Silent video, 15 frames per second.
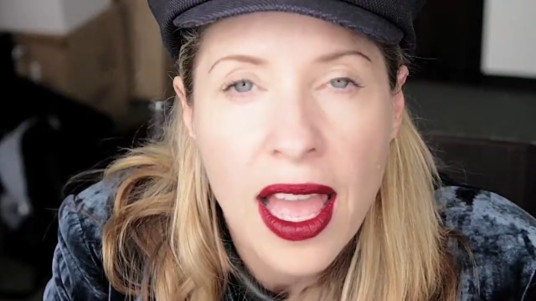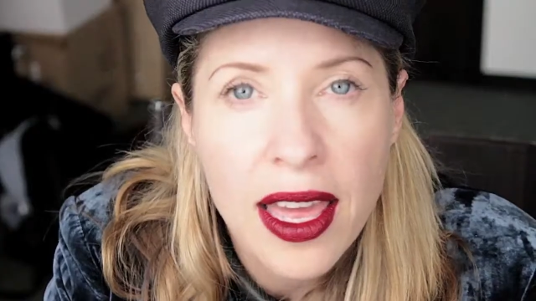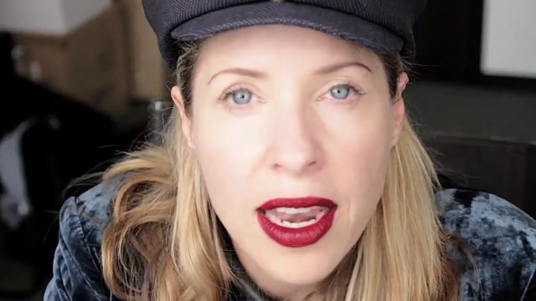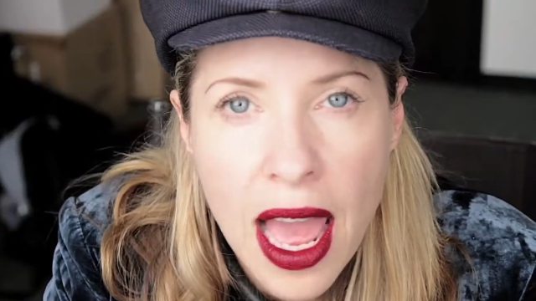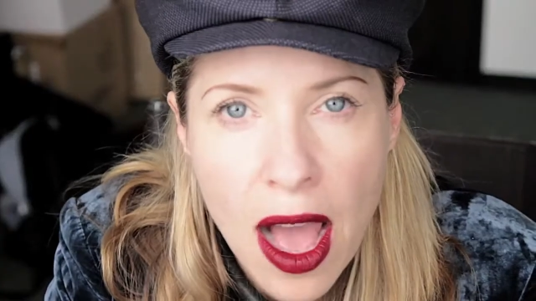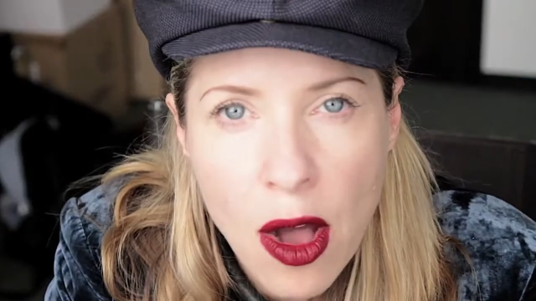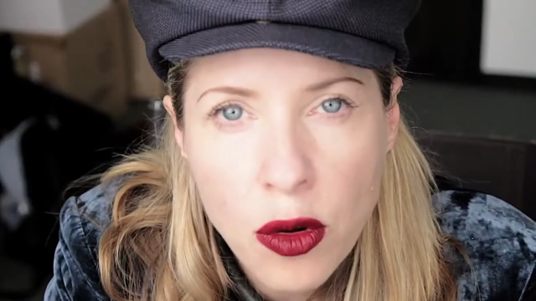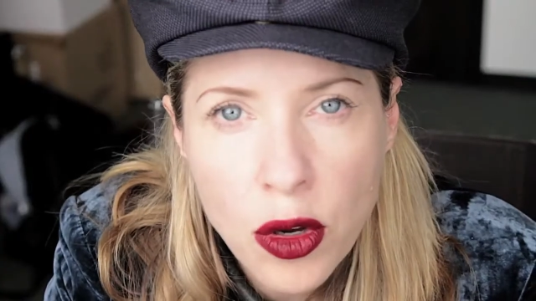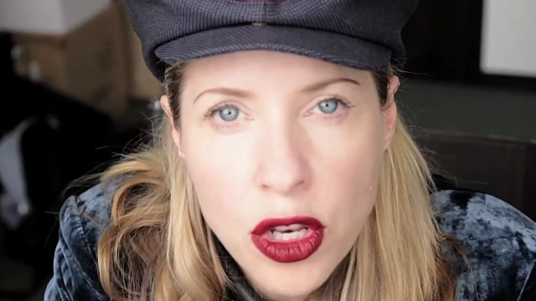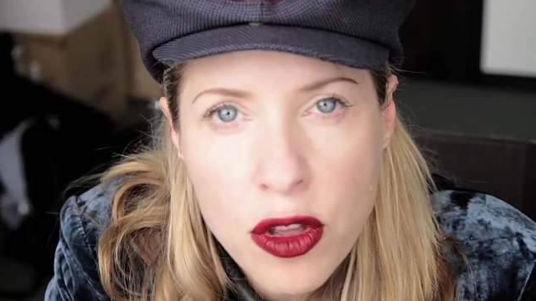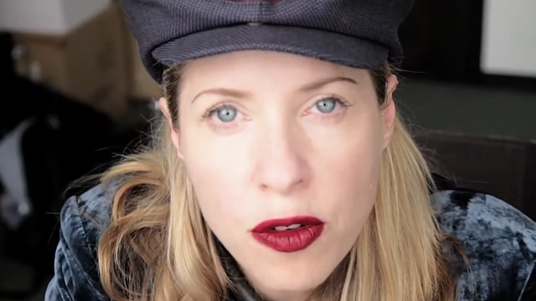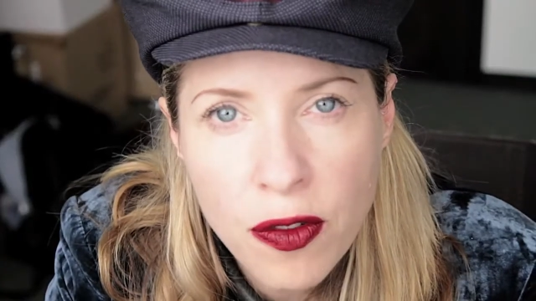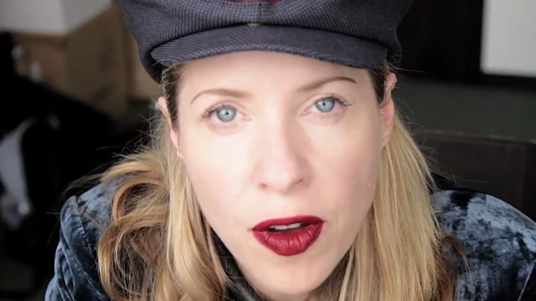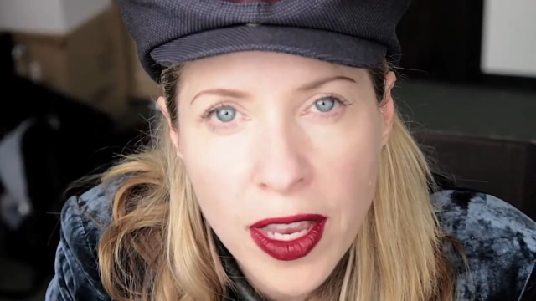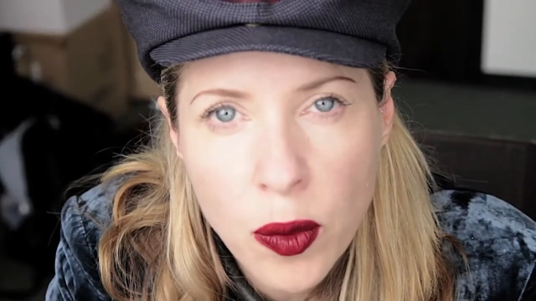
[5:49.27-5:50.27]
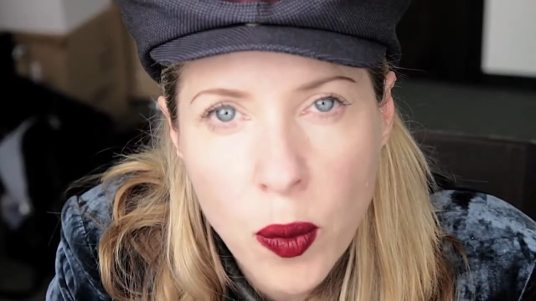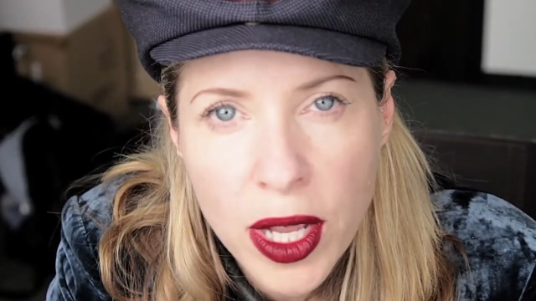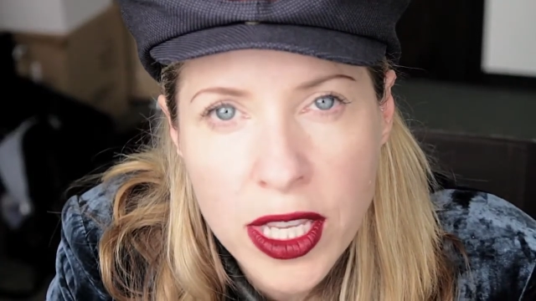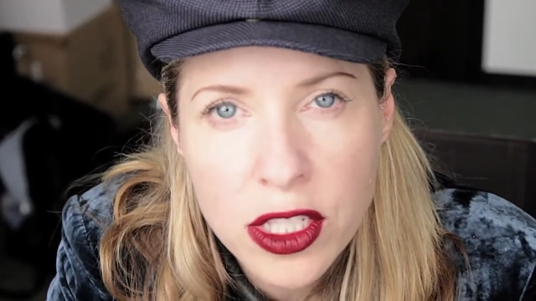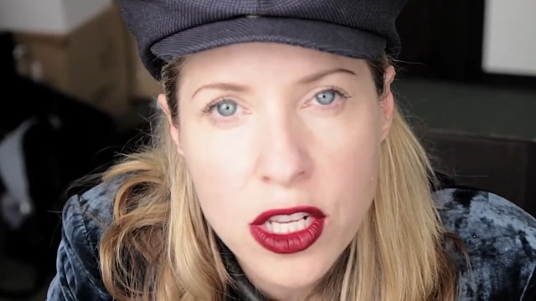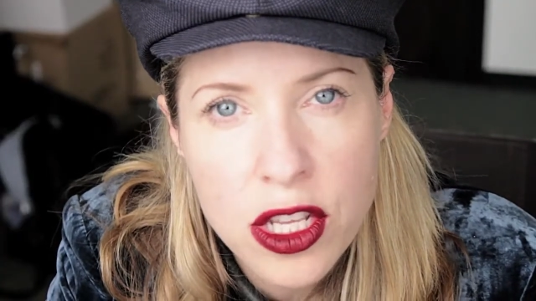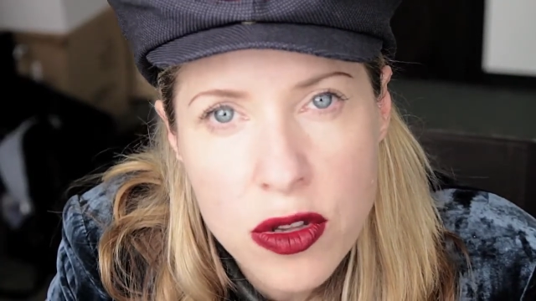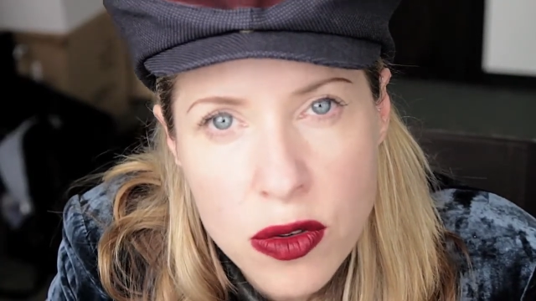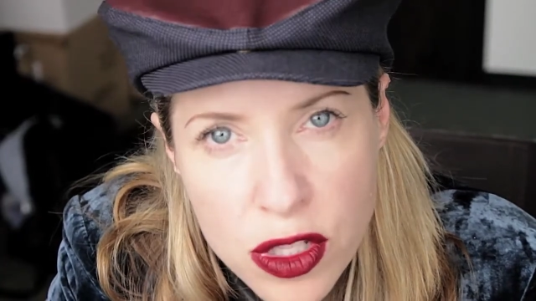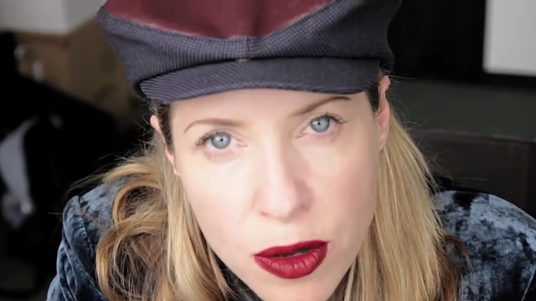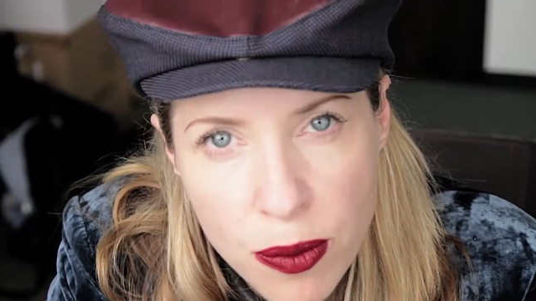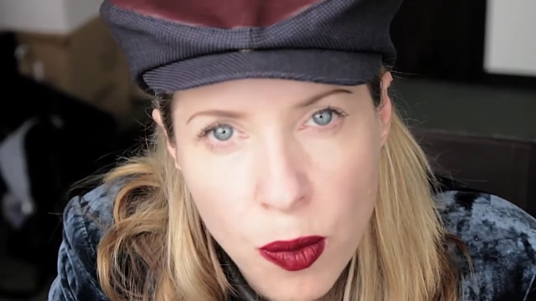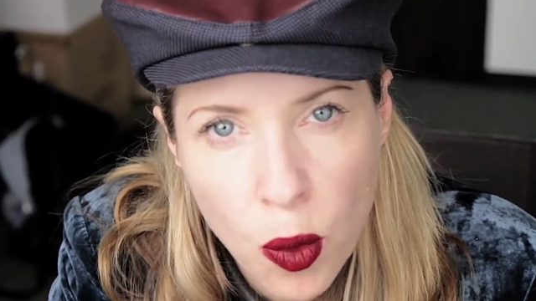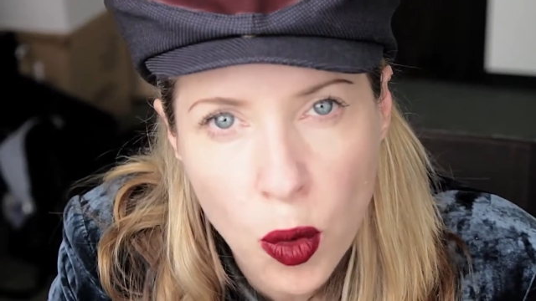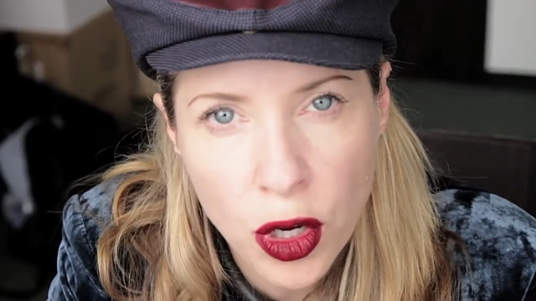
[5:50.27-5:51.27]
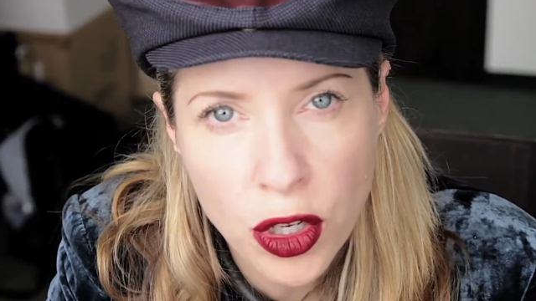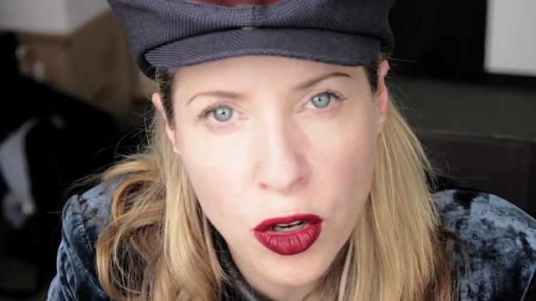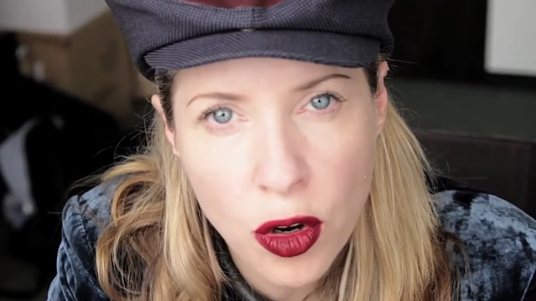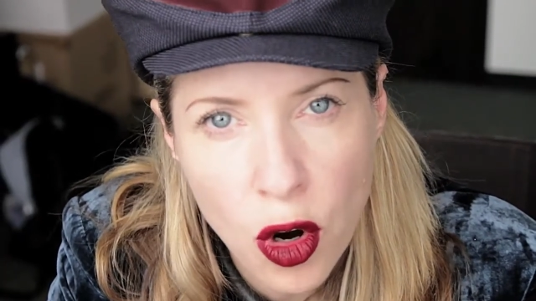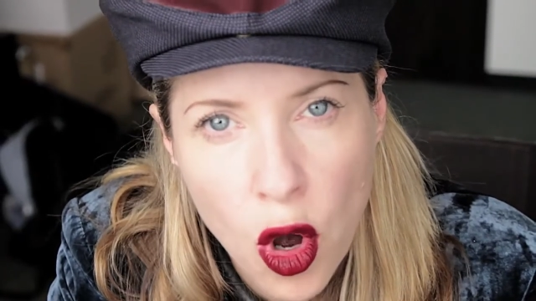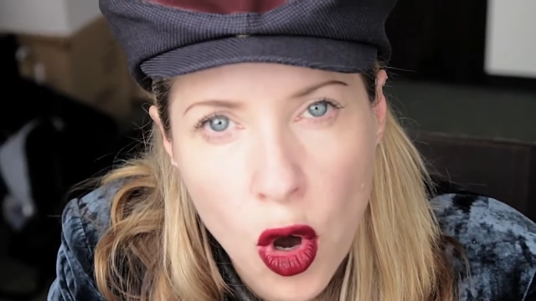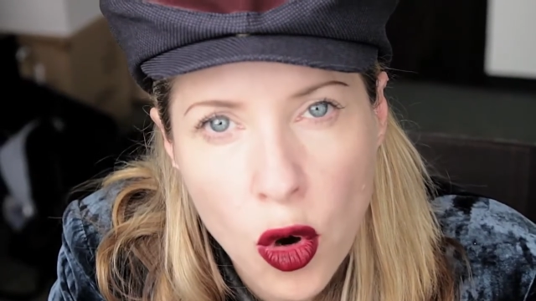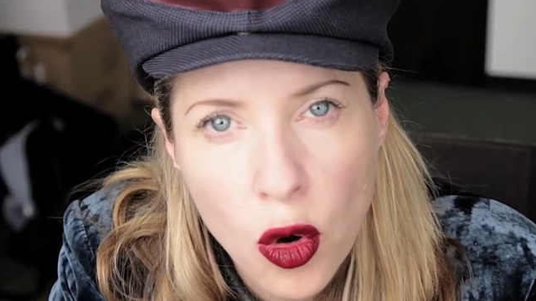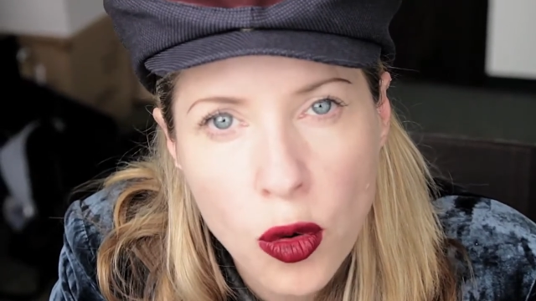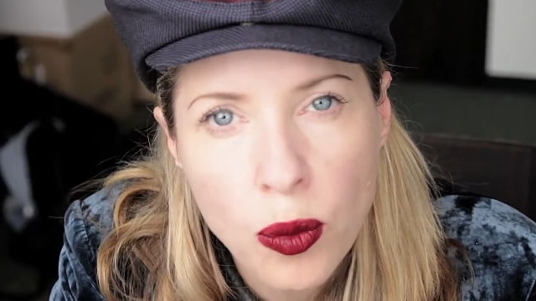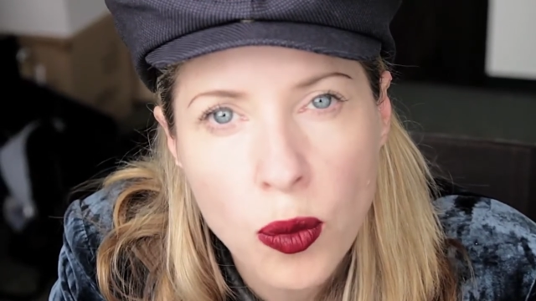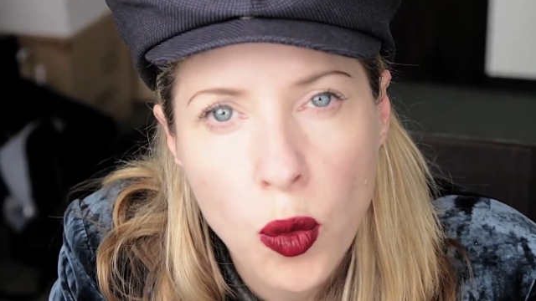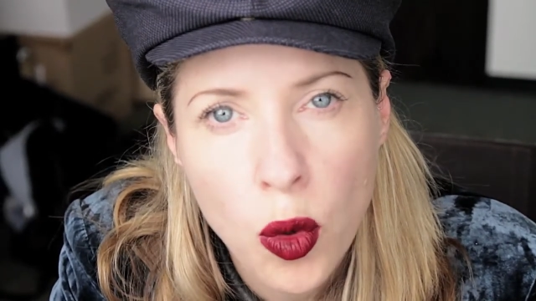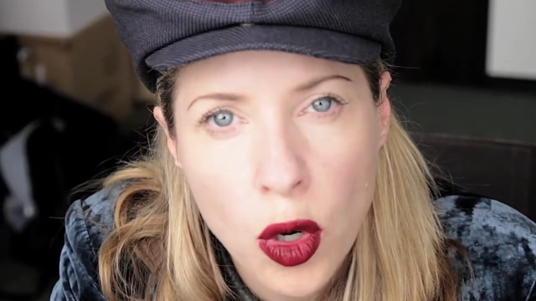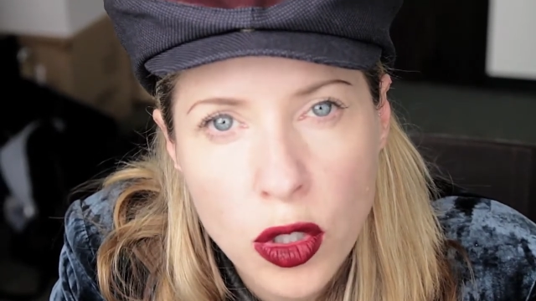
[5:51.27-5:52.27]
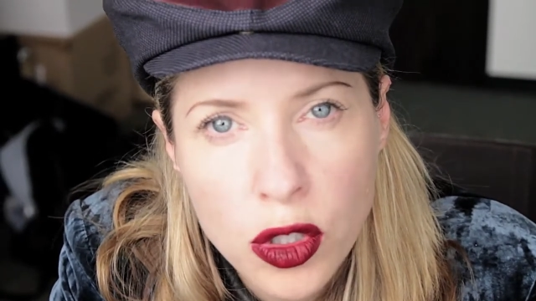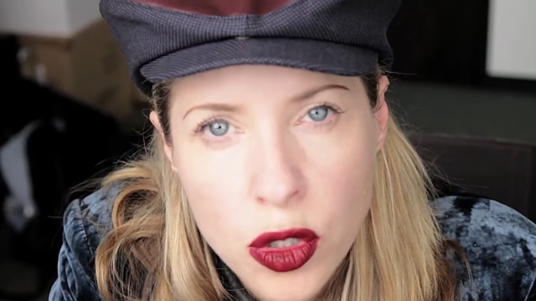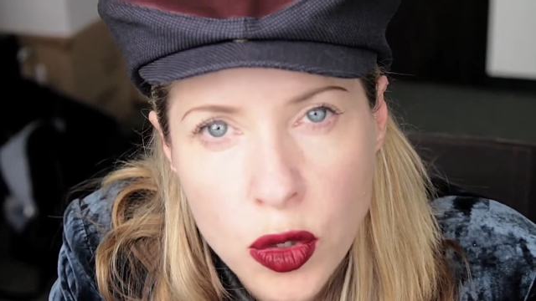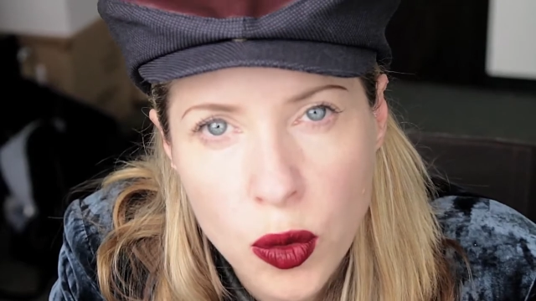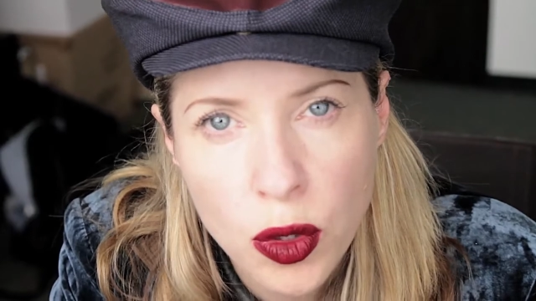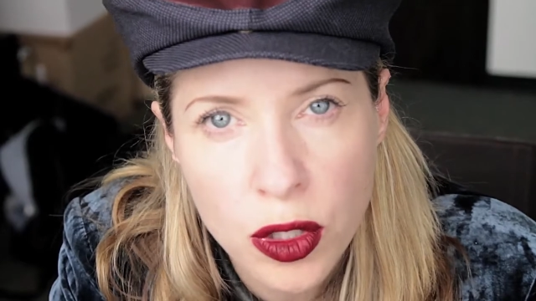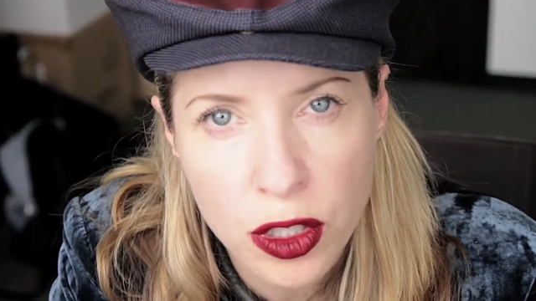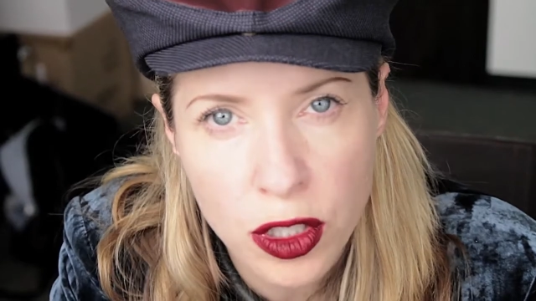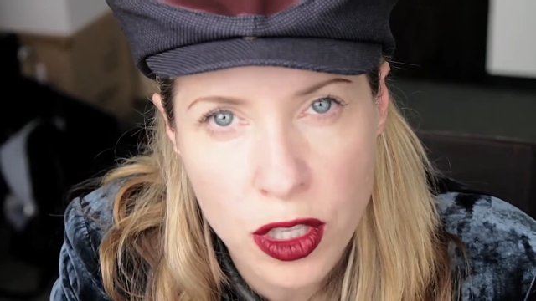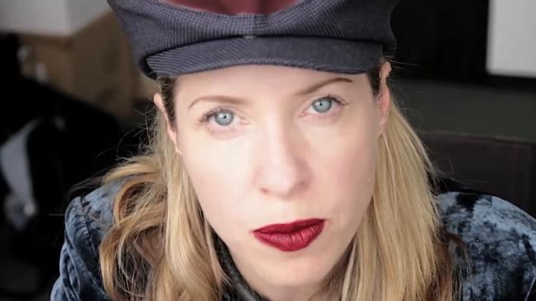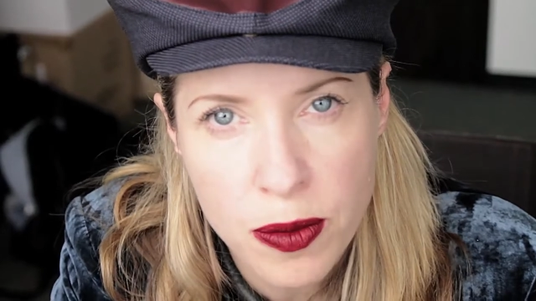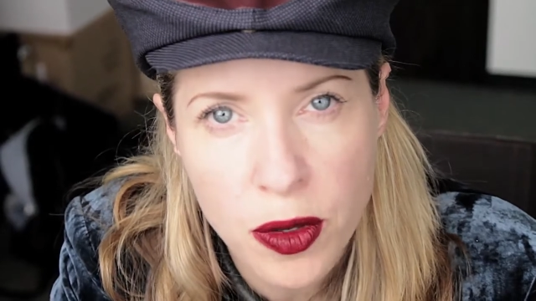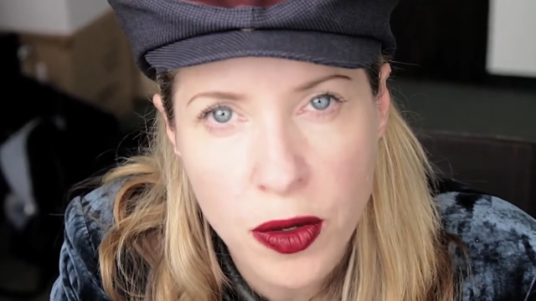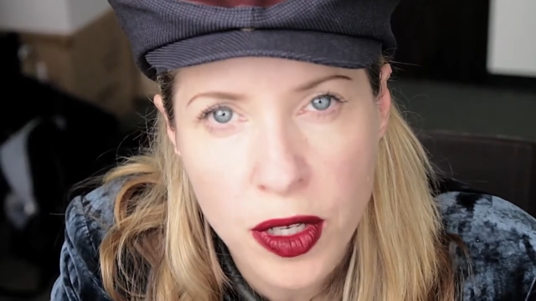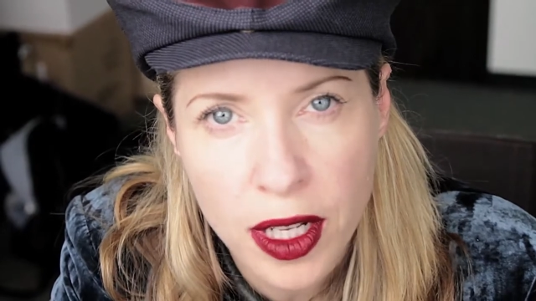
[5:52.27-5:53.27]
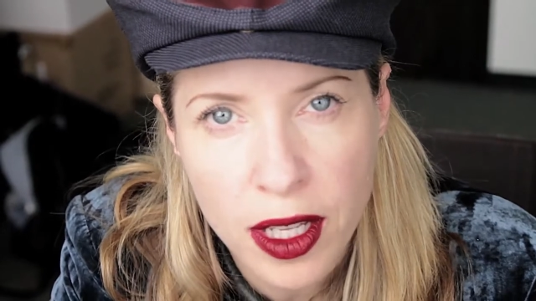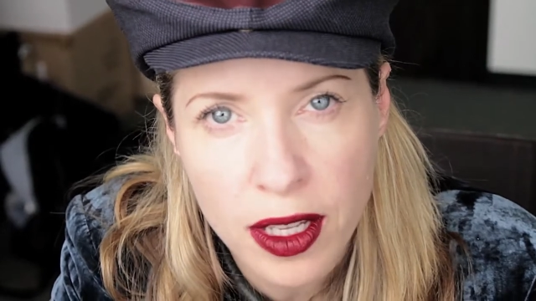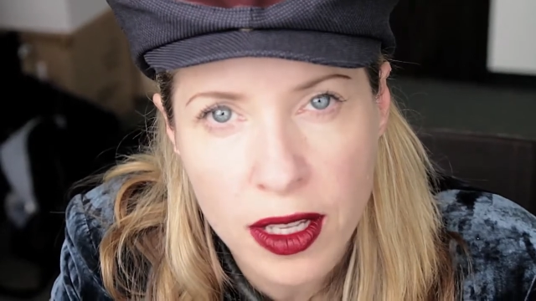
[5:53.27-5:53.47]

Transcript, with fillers: And how can you find ways to use them more in your home, work, school, and community?